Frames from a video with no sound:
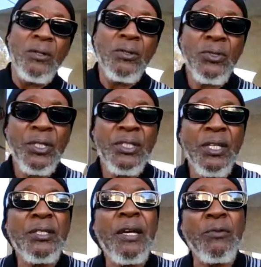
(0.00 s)
So they said
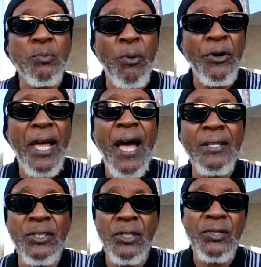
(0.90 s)
his name was Bert
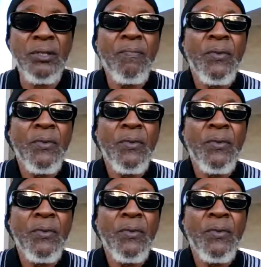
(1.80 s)
Isaacs.